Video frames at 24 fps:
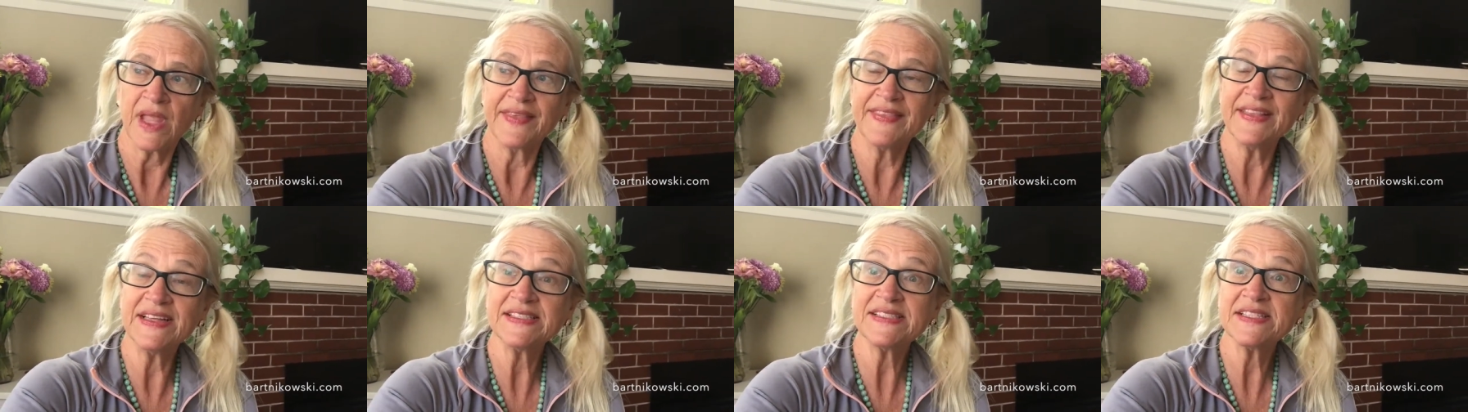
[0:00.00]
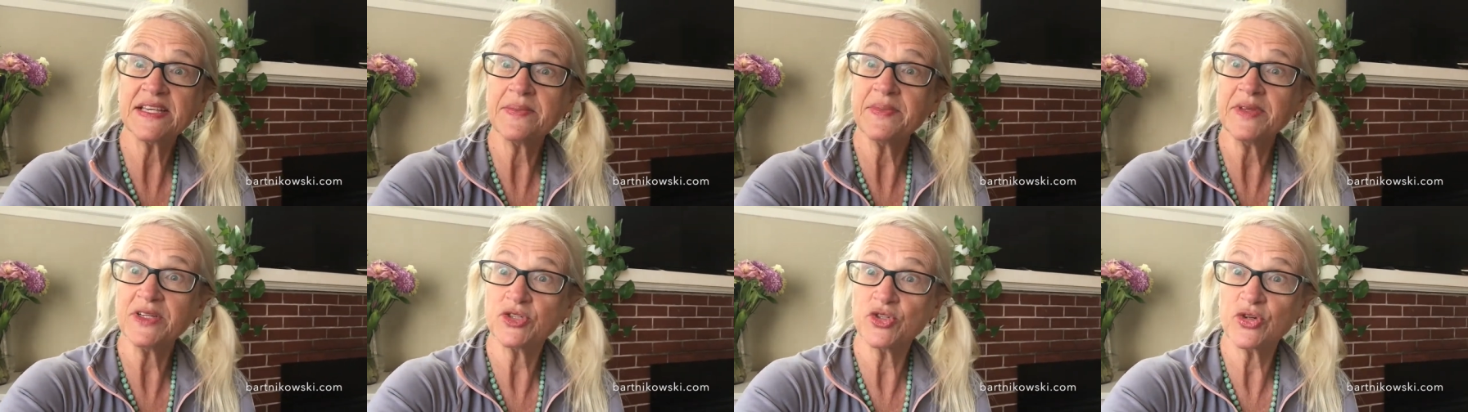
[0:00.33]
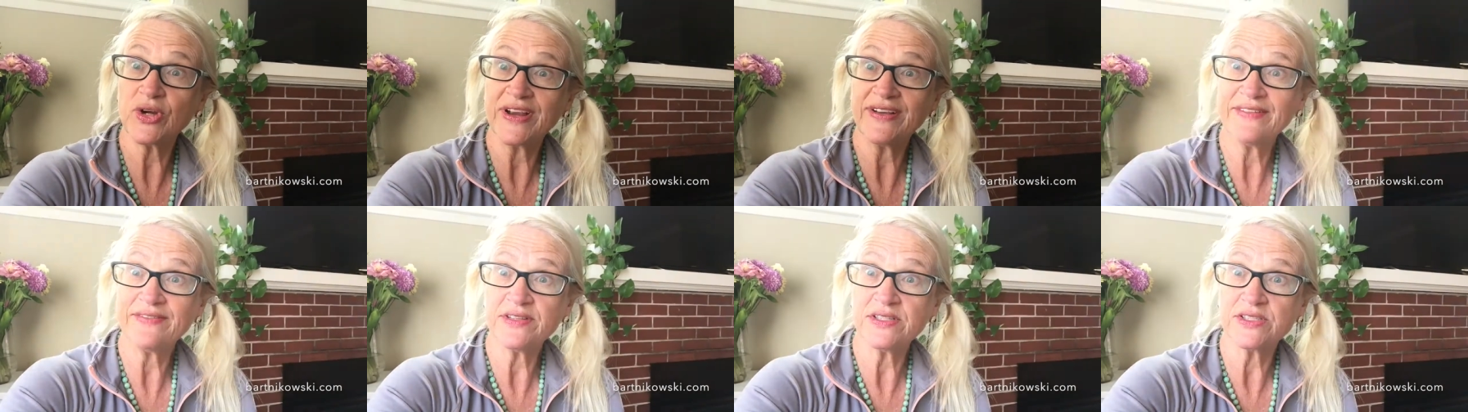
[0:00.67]
that's something
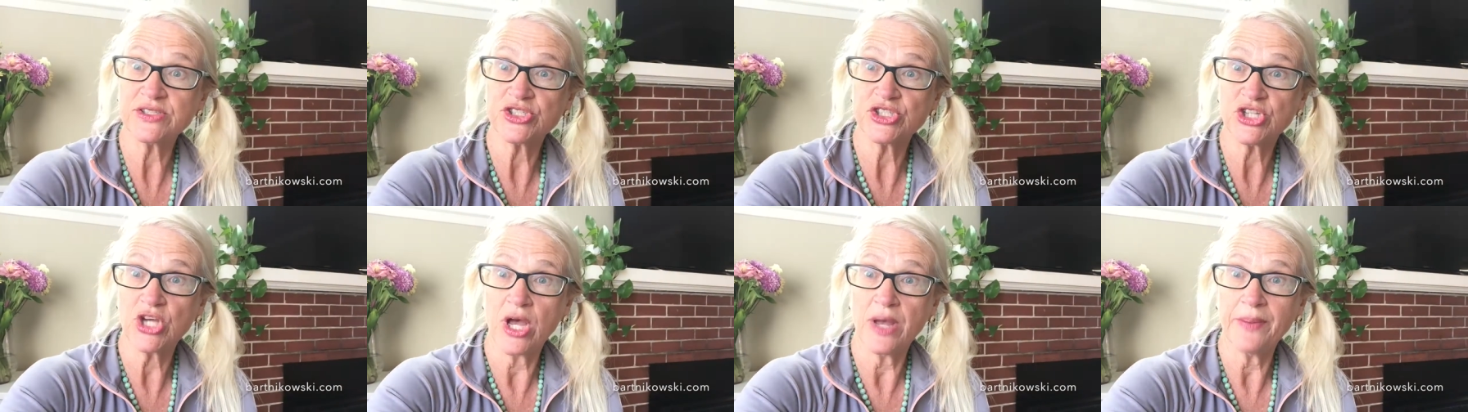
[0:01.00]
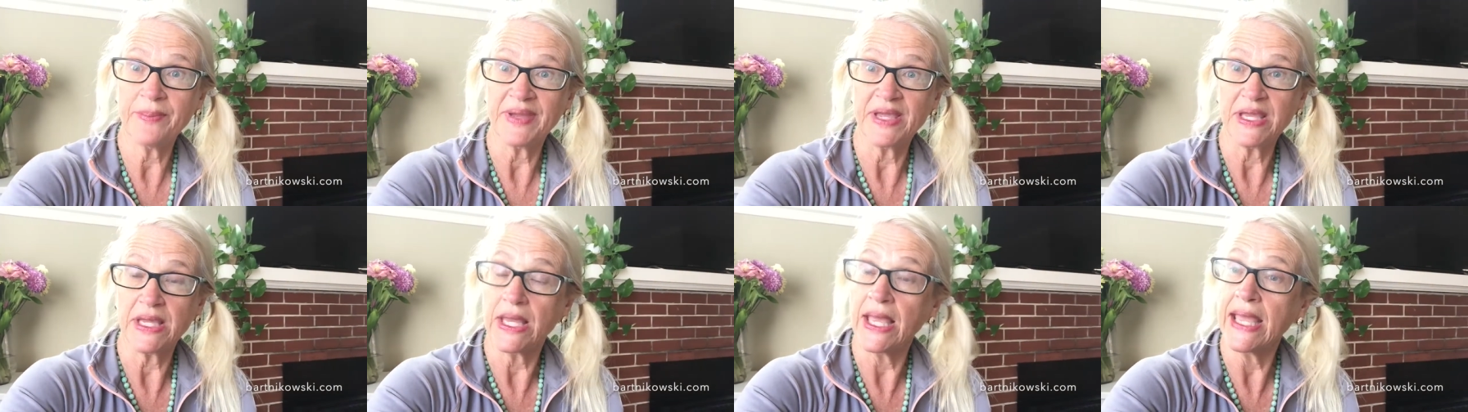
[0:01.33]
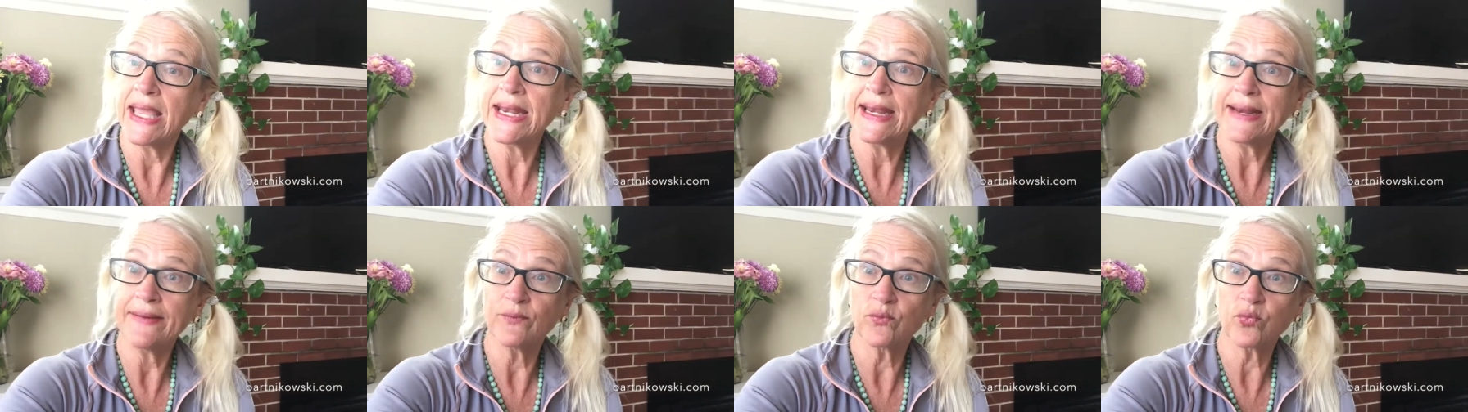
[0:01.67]
travel has taught me.
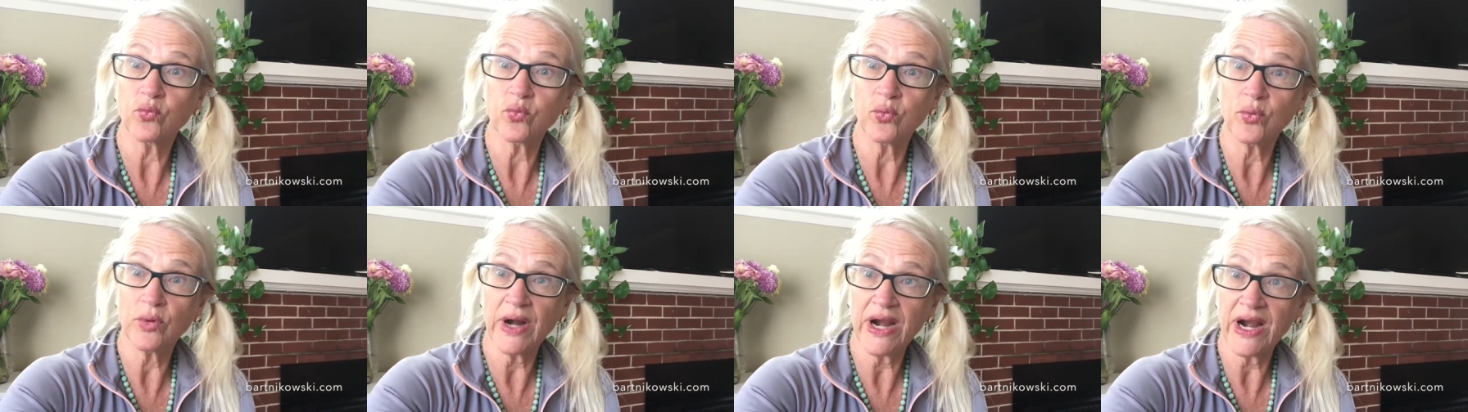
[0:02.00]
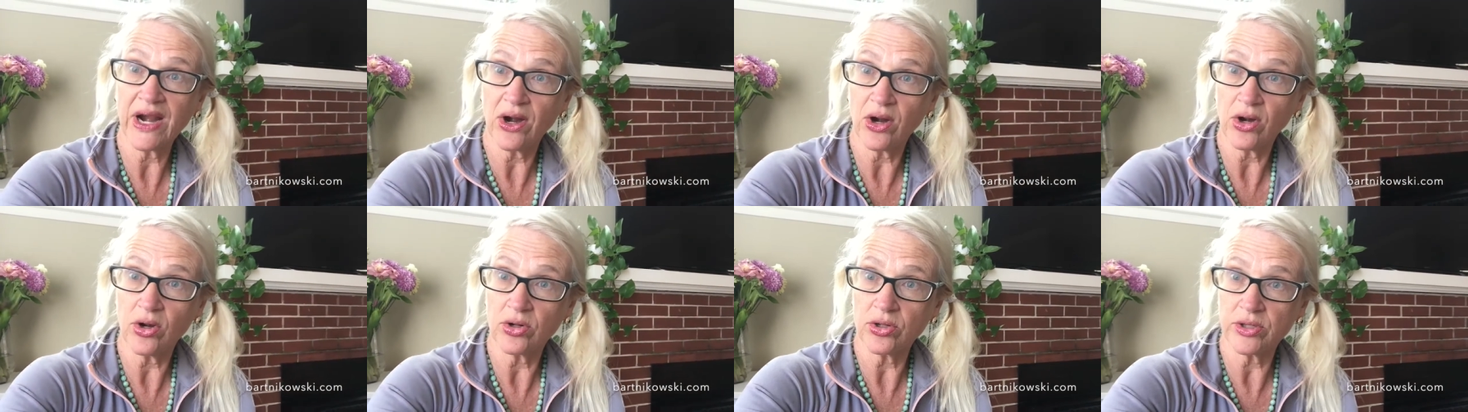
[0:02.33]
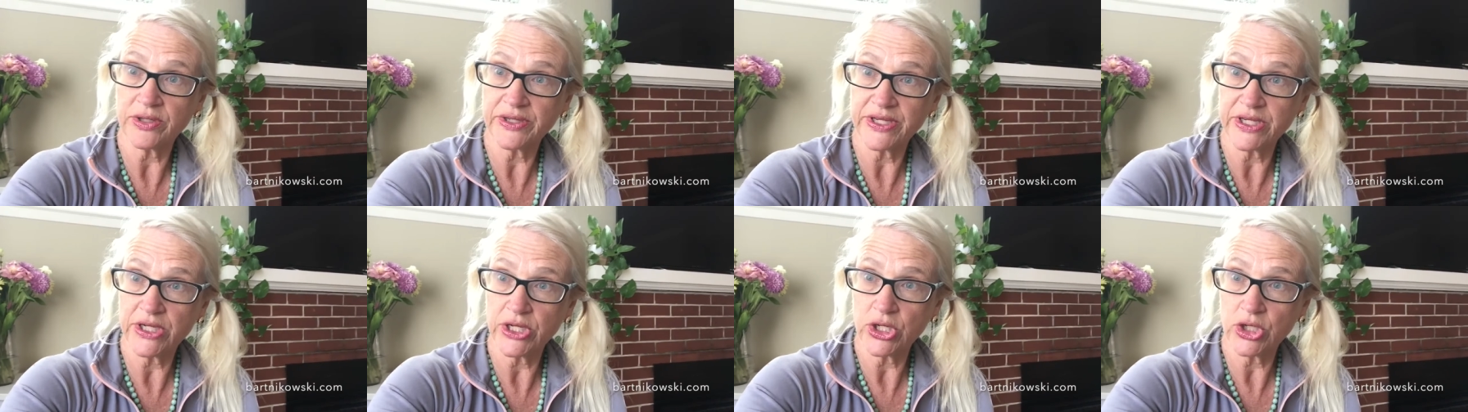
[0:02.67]
It
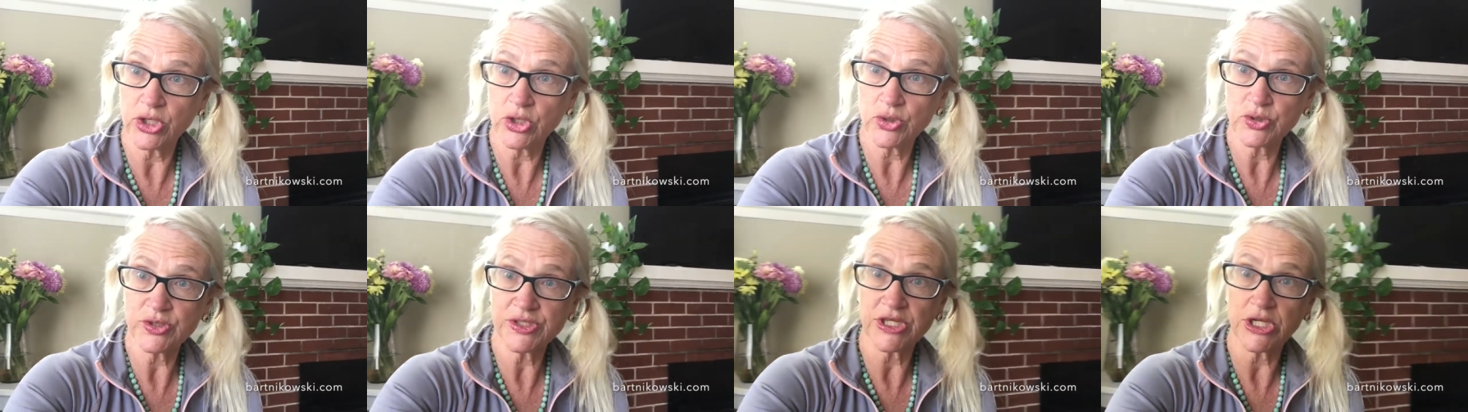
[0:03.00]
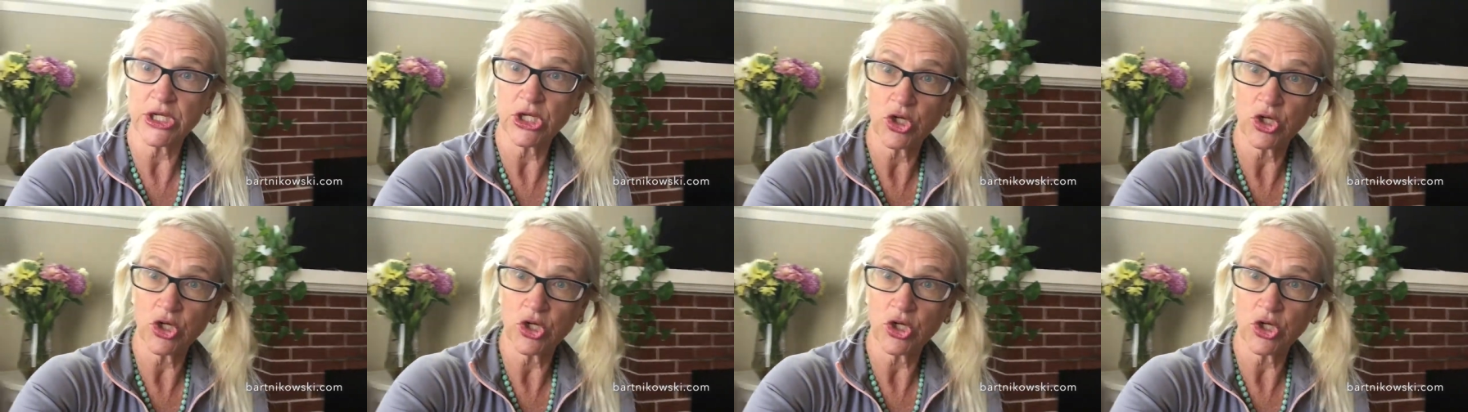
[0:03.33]
rarely goes